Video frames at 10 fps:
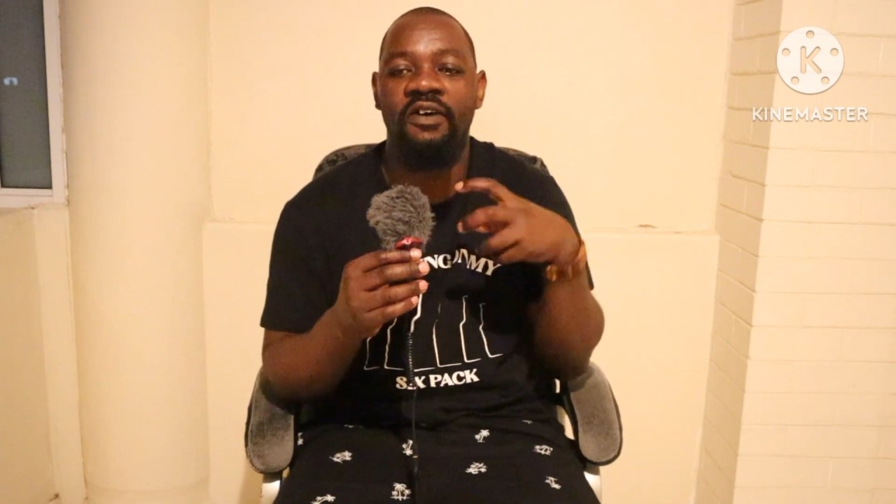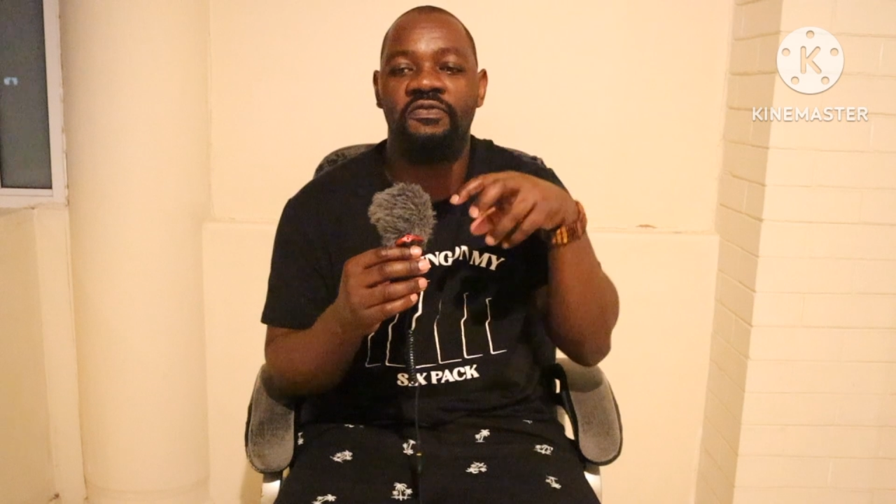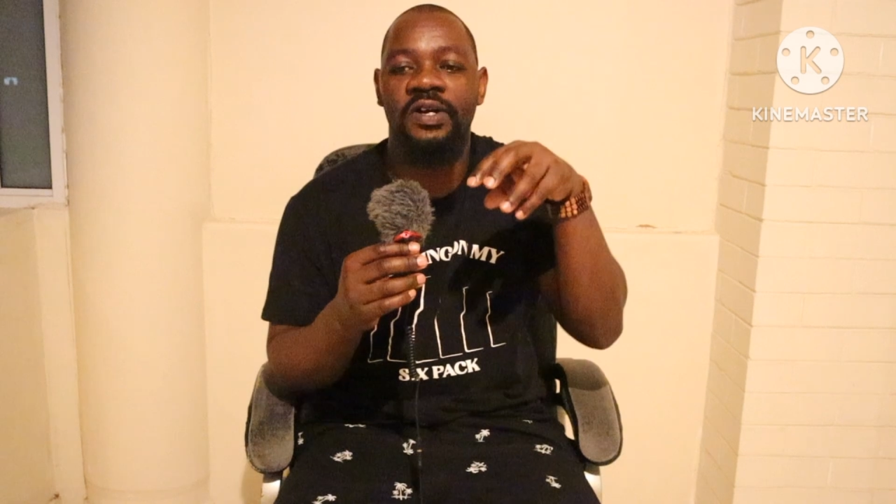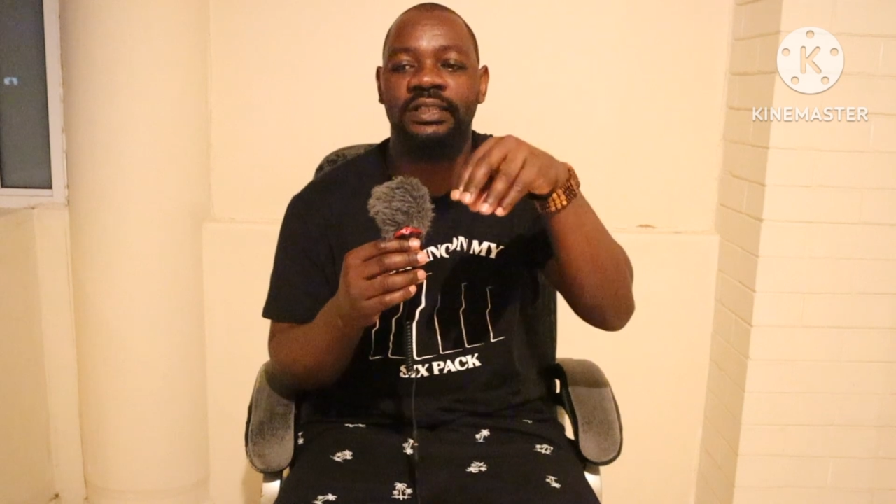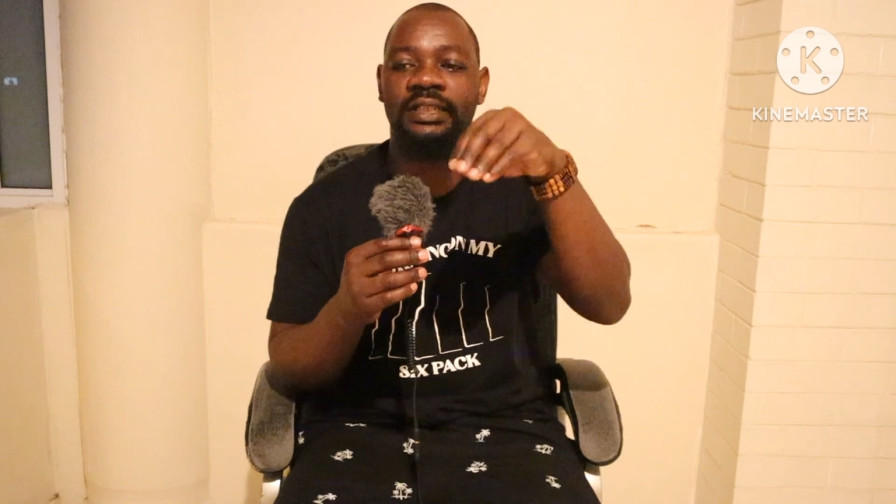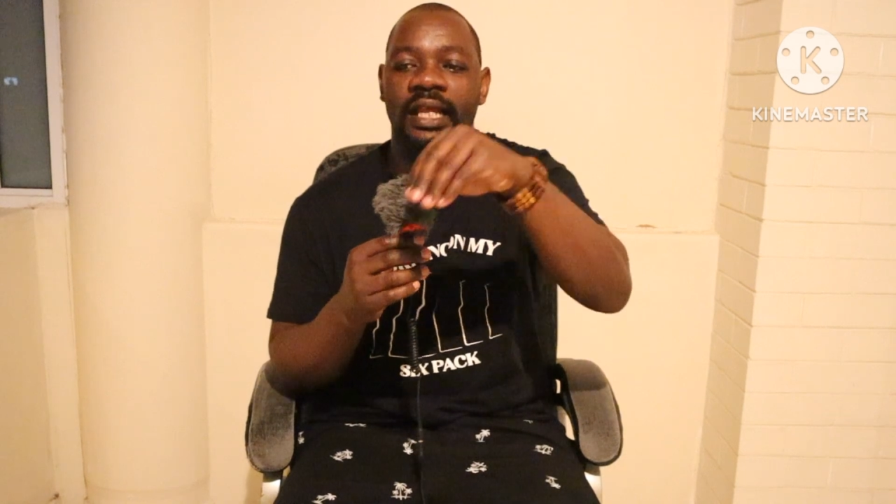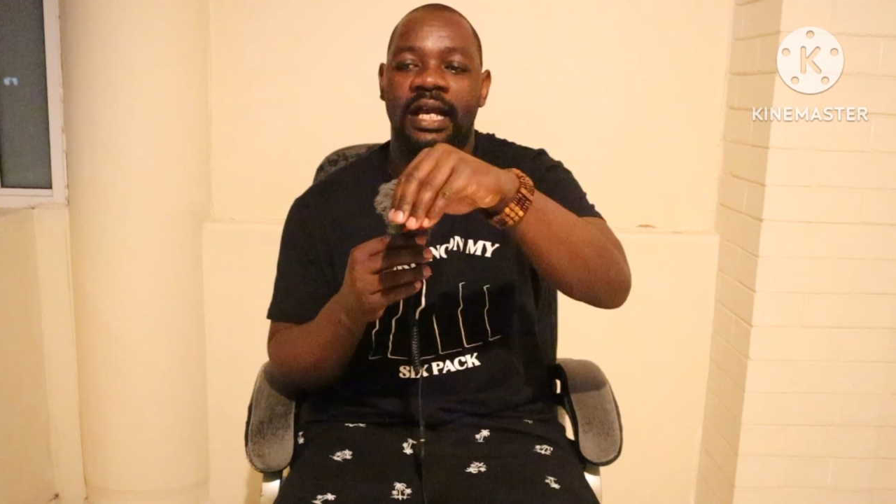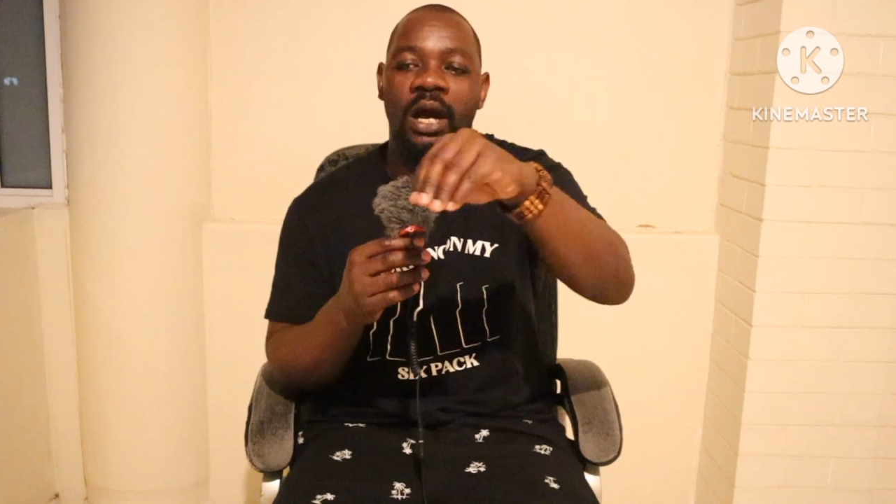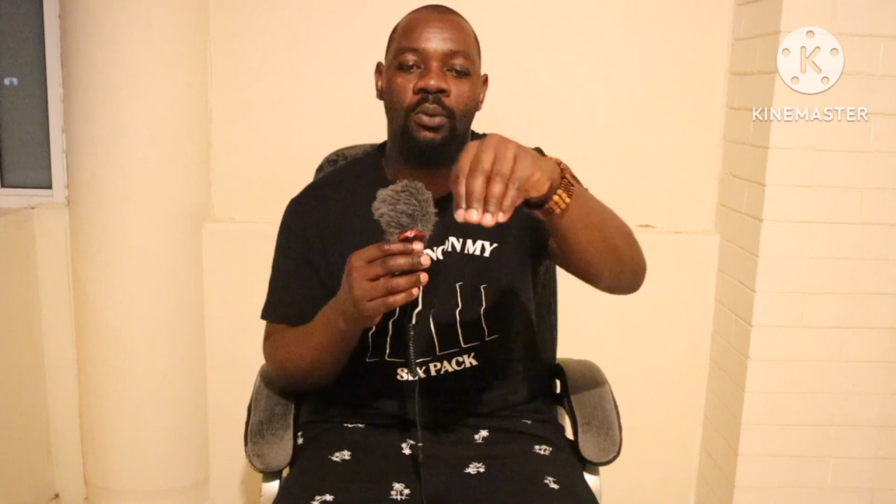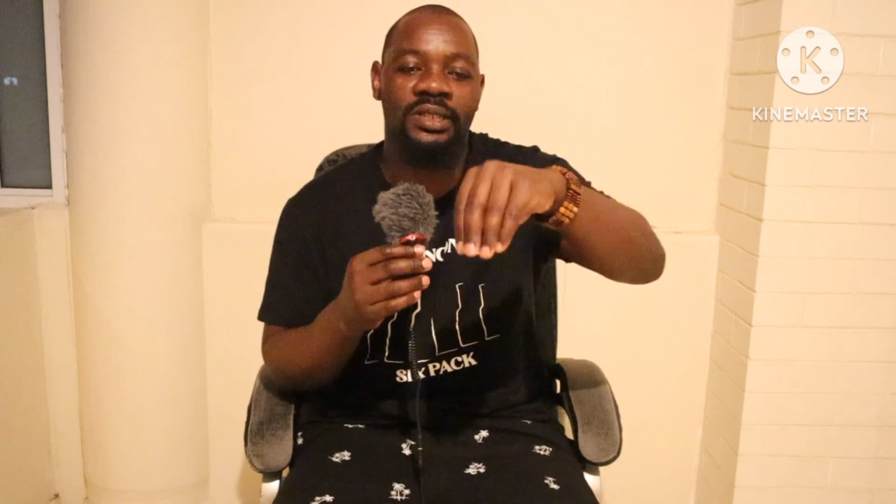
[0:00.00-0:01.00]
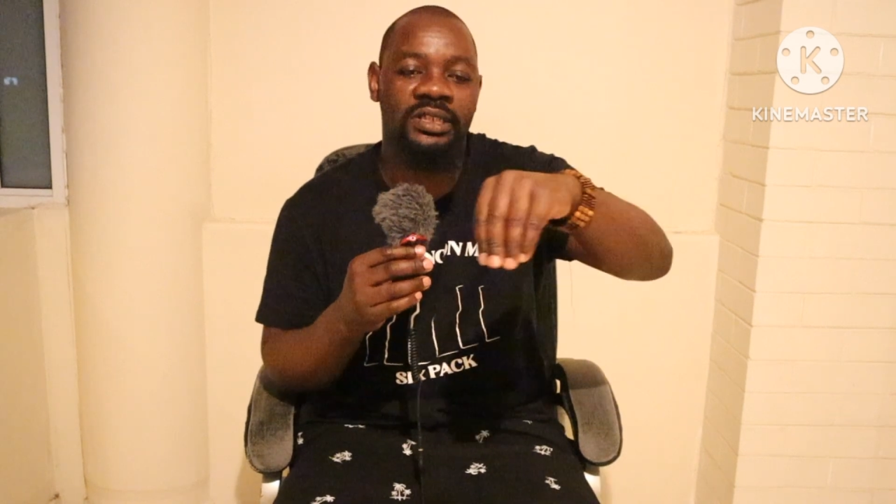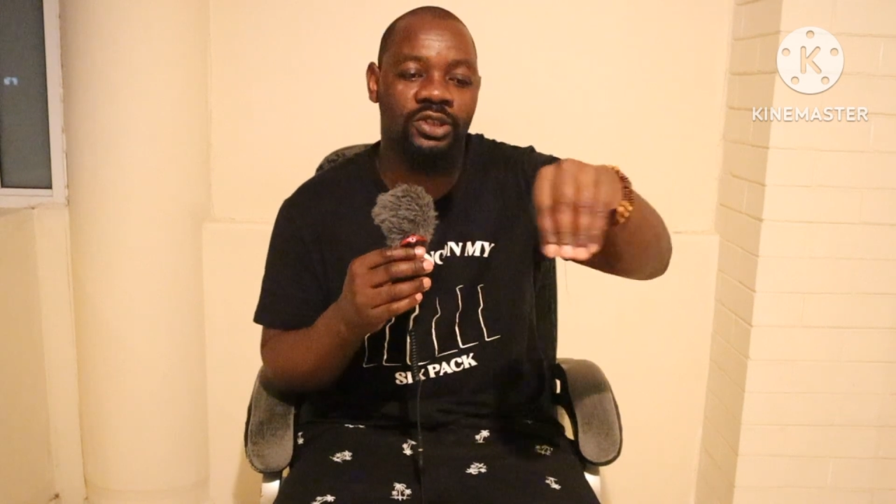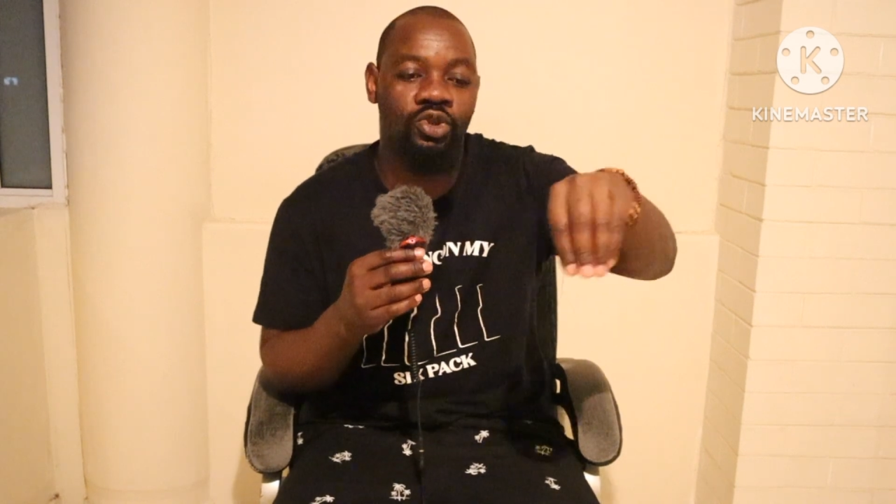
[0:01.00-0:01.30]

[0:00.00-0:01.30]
I felt like I was